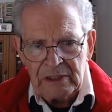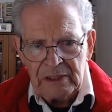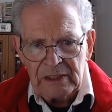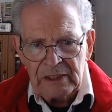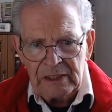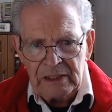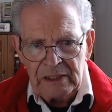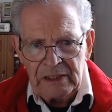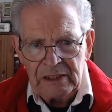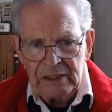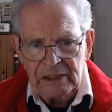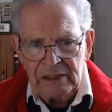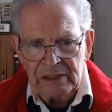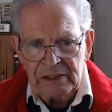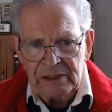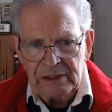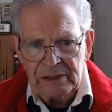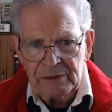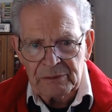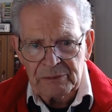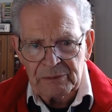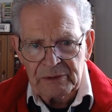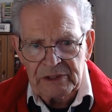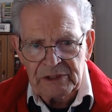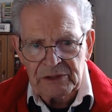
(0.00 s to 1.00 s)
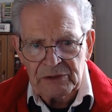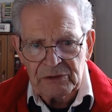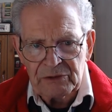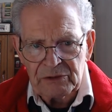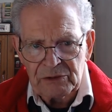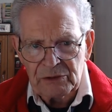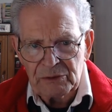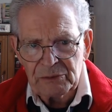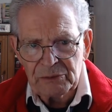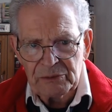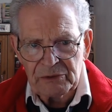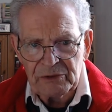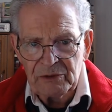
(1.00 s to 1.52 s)
and we can deal
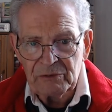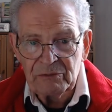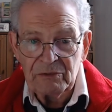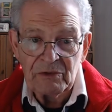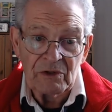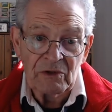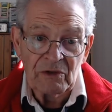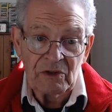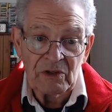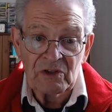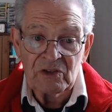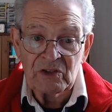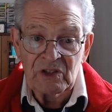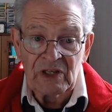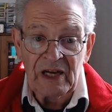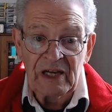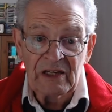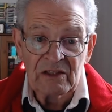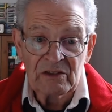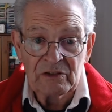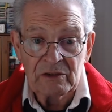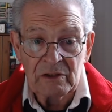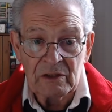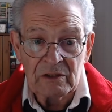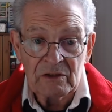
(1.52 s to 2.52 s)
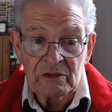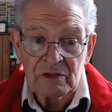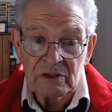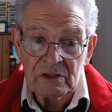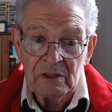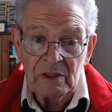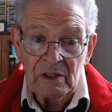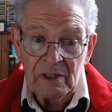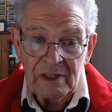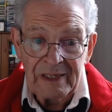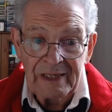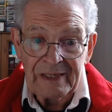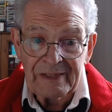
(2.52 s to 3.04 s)
with the various accents
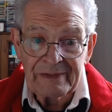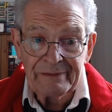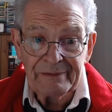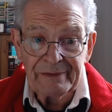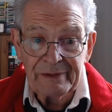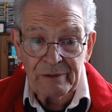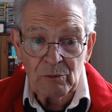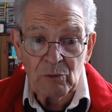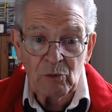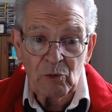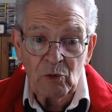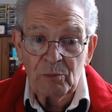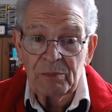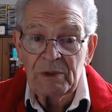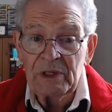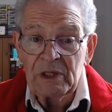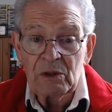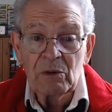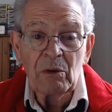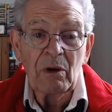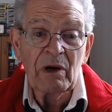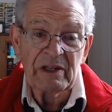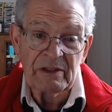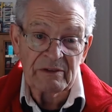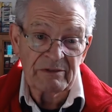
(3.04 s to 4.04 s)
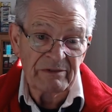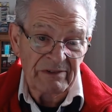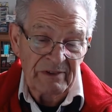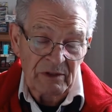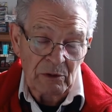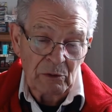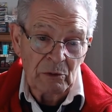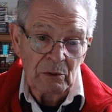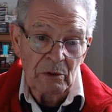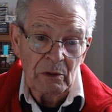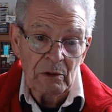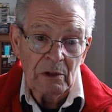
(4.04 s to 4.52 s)
and there will be quite a few.